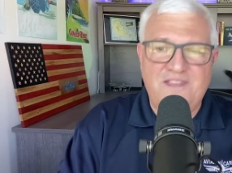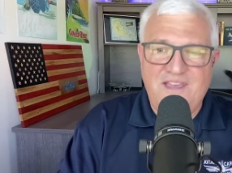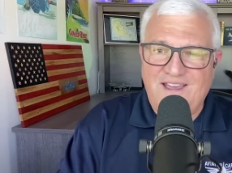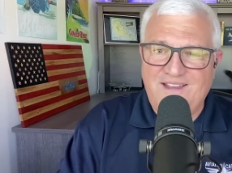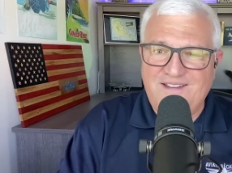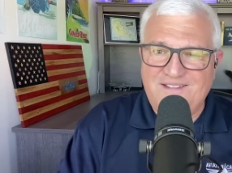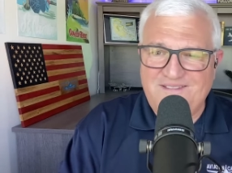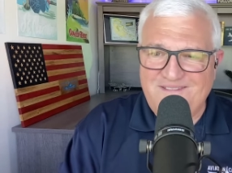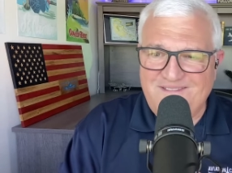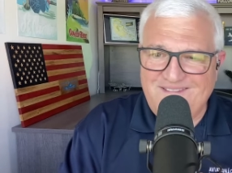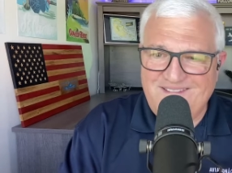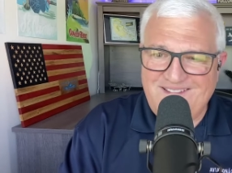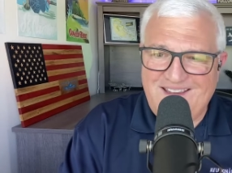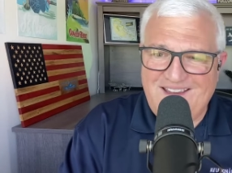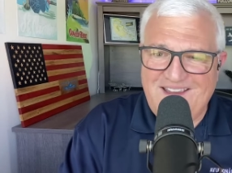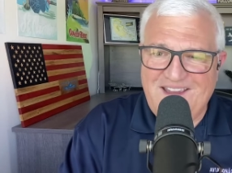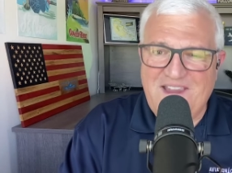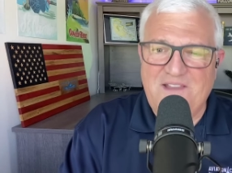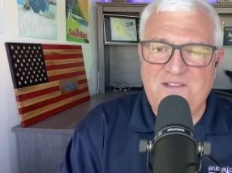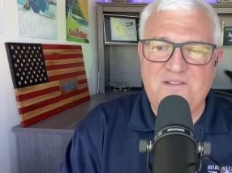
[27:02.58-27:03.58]
that,
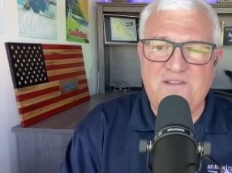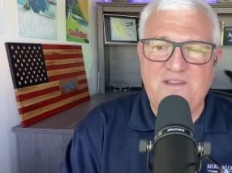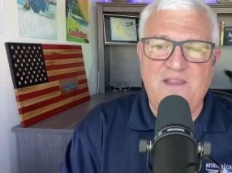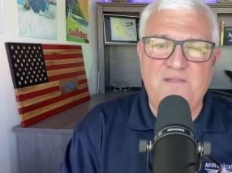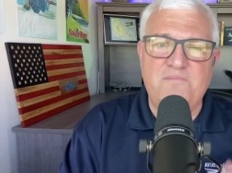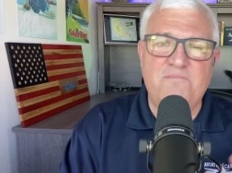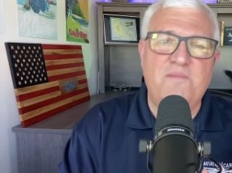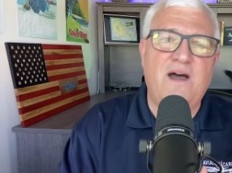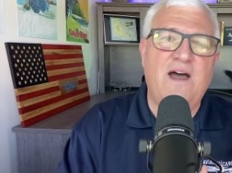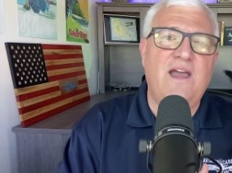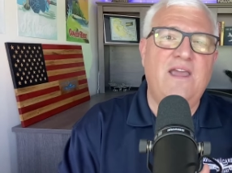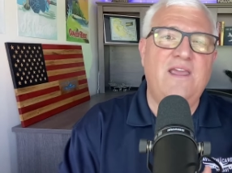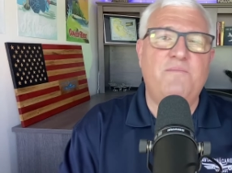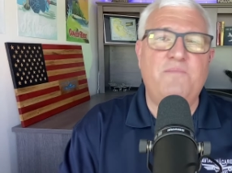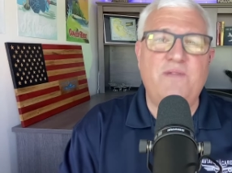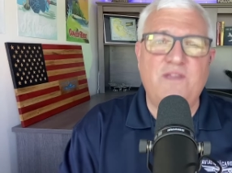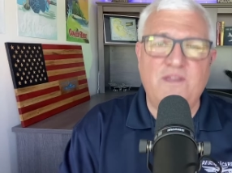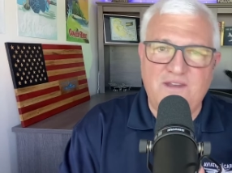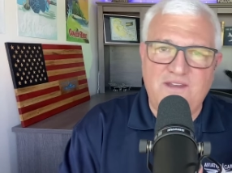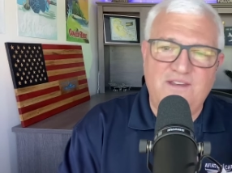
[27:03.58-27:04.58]
in my
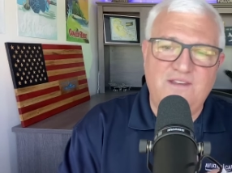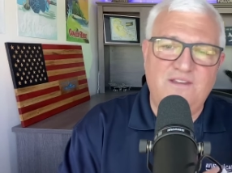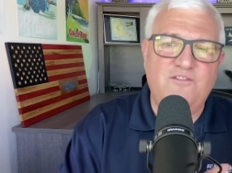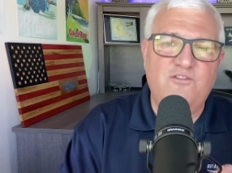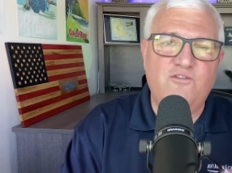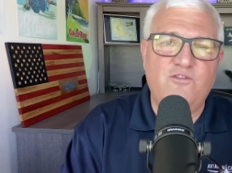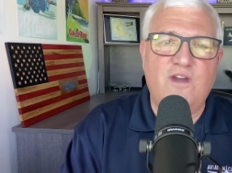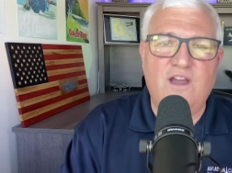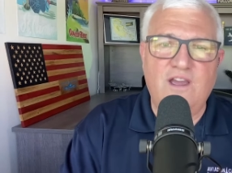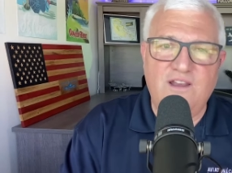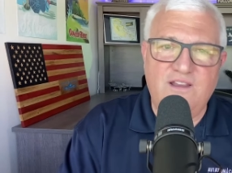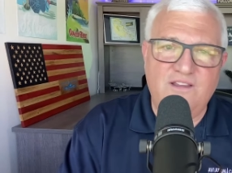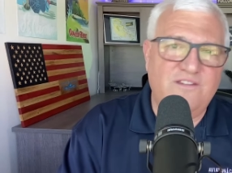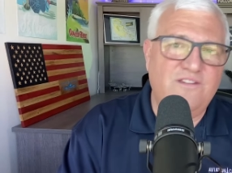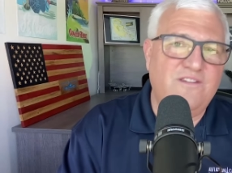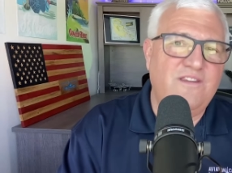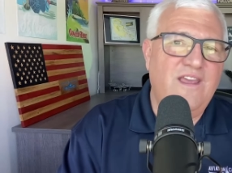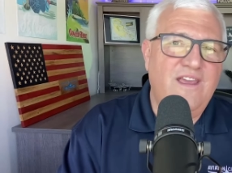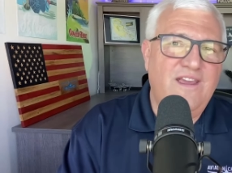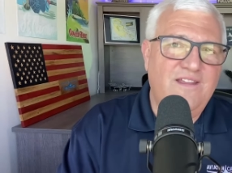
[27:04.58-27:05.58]
ability to try
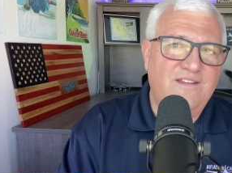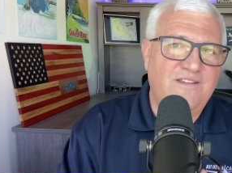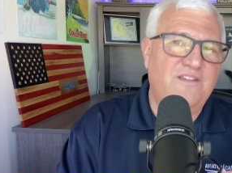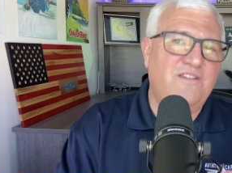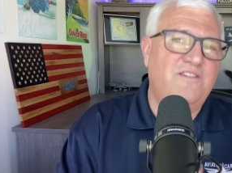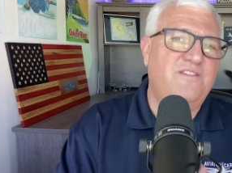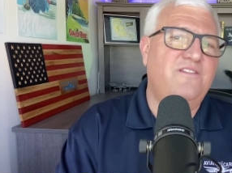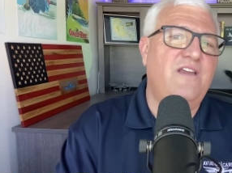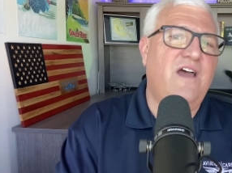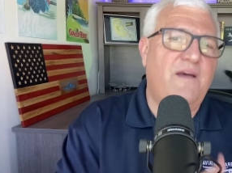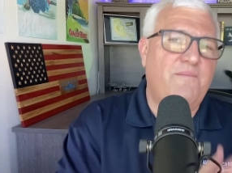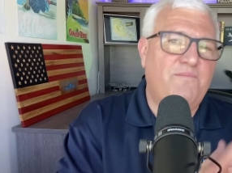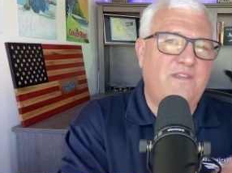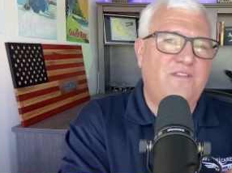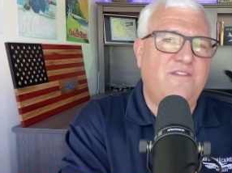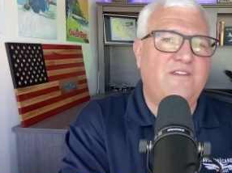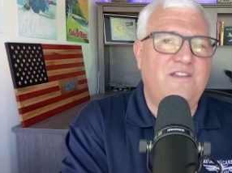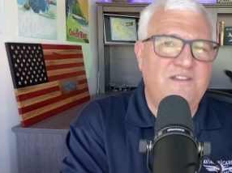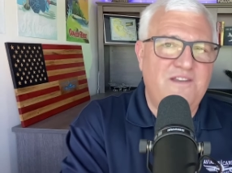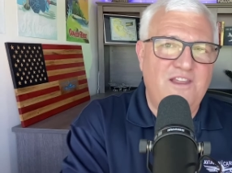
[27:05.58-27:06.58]
to stop this
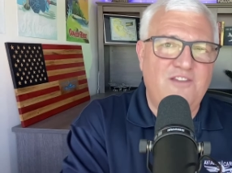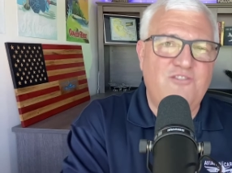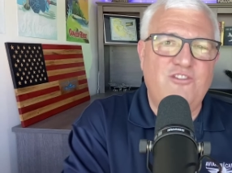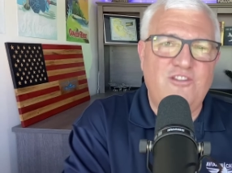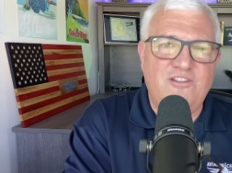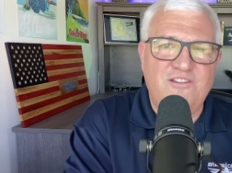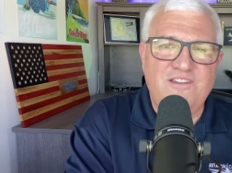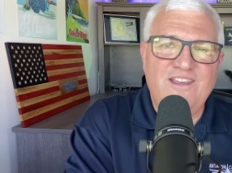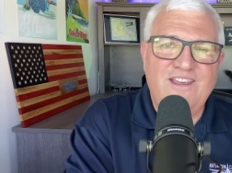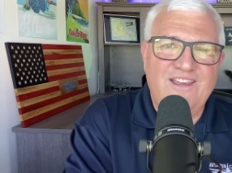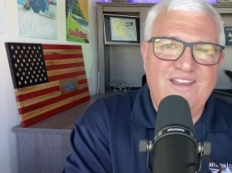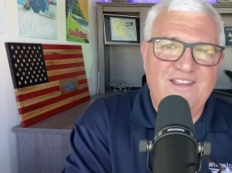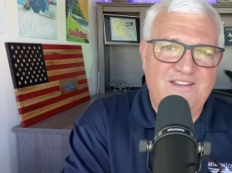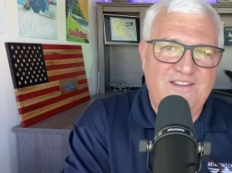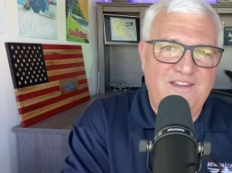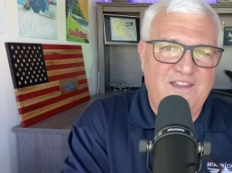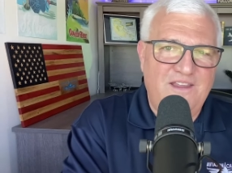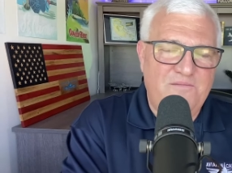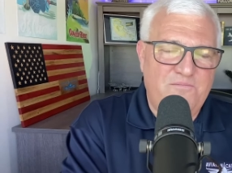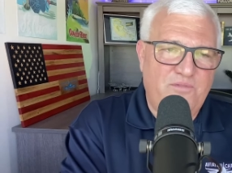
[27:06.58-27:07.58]
condition
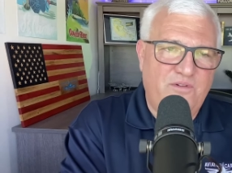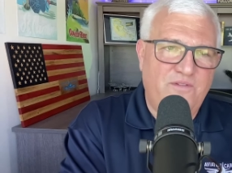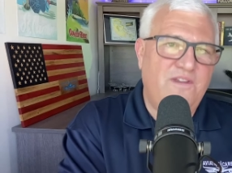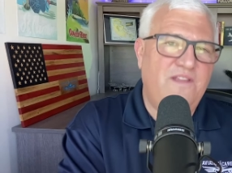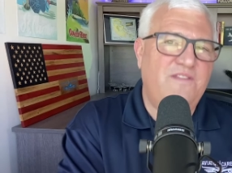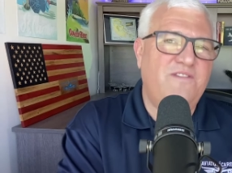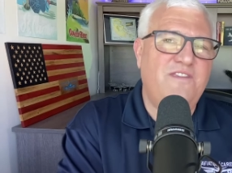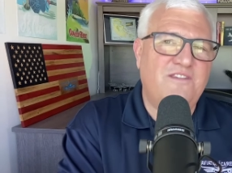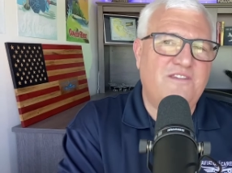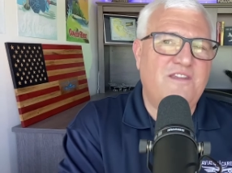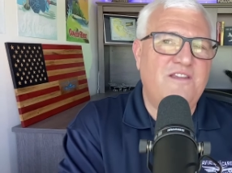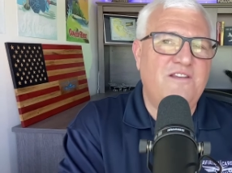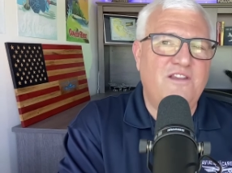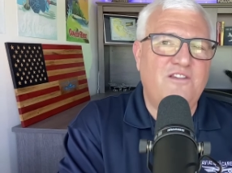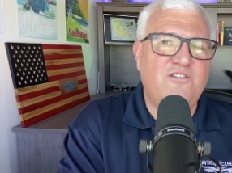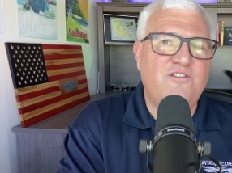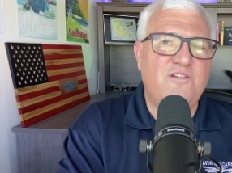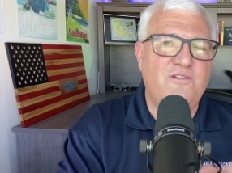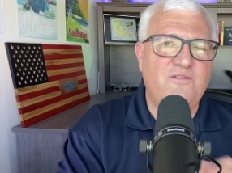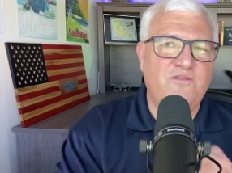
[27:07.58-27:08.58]
and prevent this
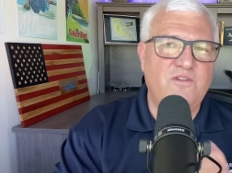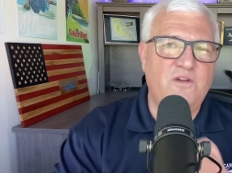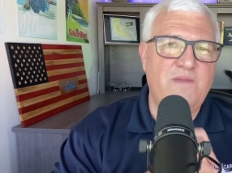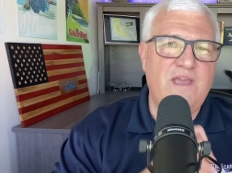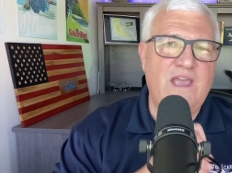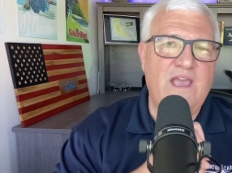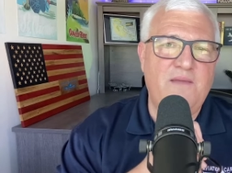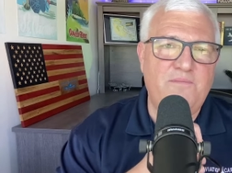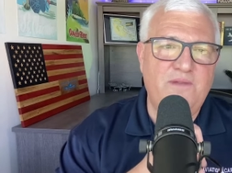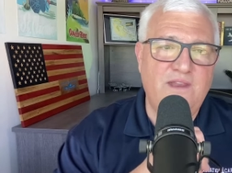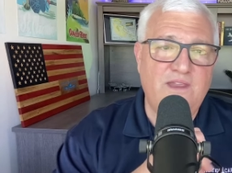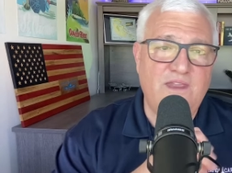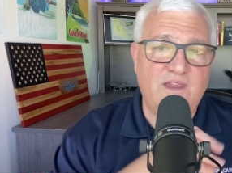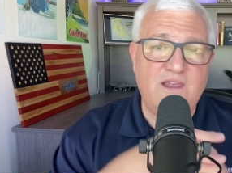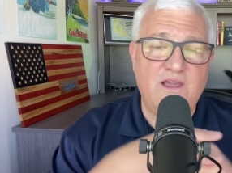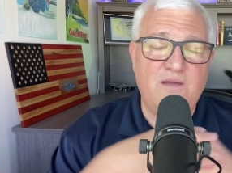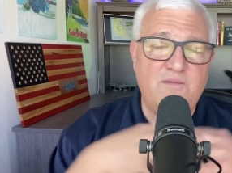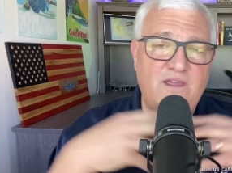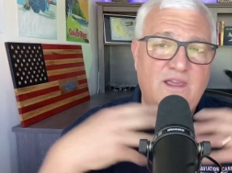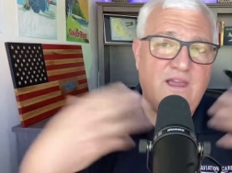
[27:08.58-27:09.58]
condition from happening and
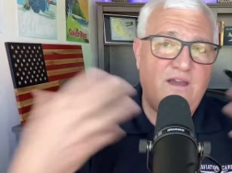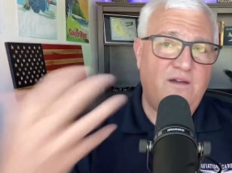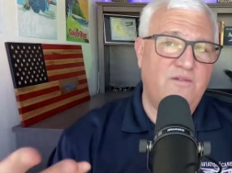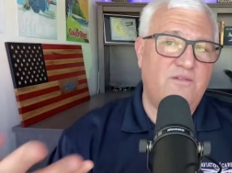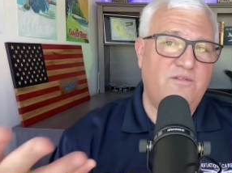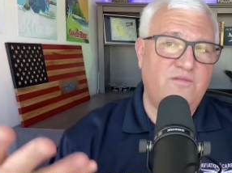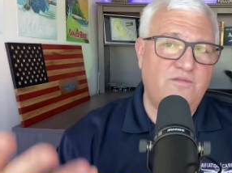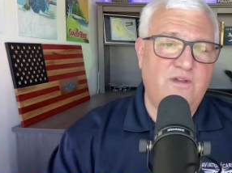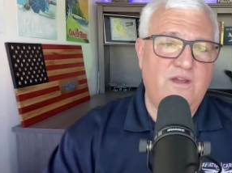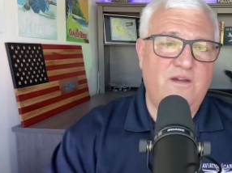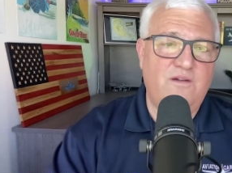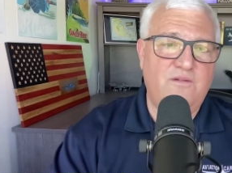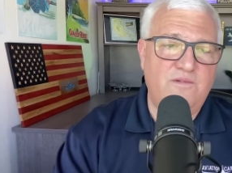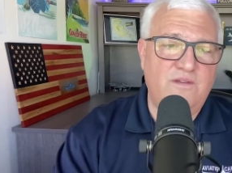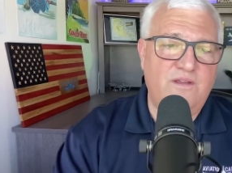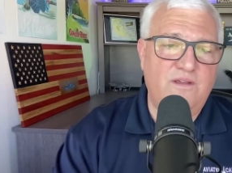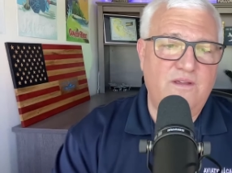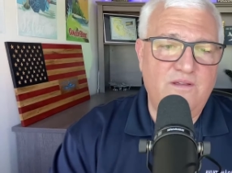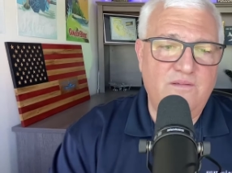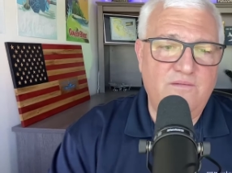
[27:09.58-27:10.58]
coming out throughout
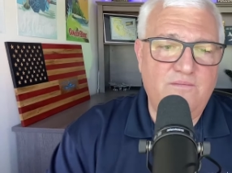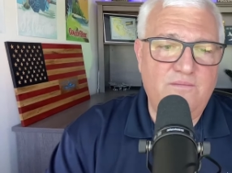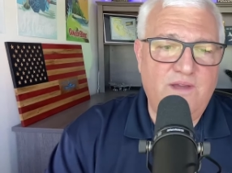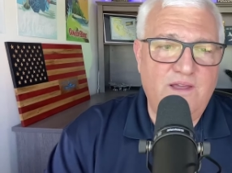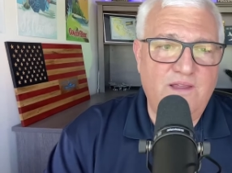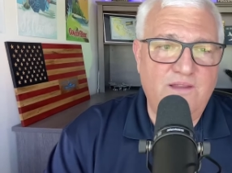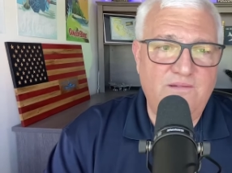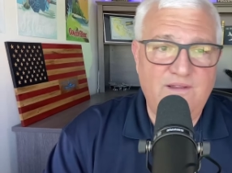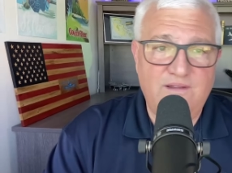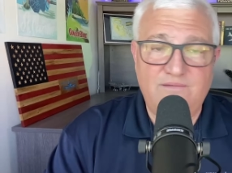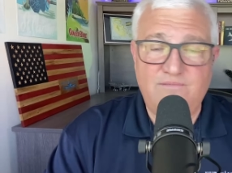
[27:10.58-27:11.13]
my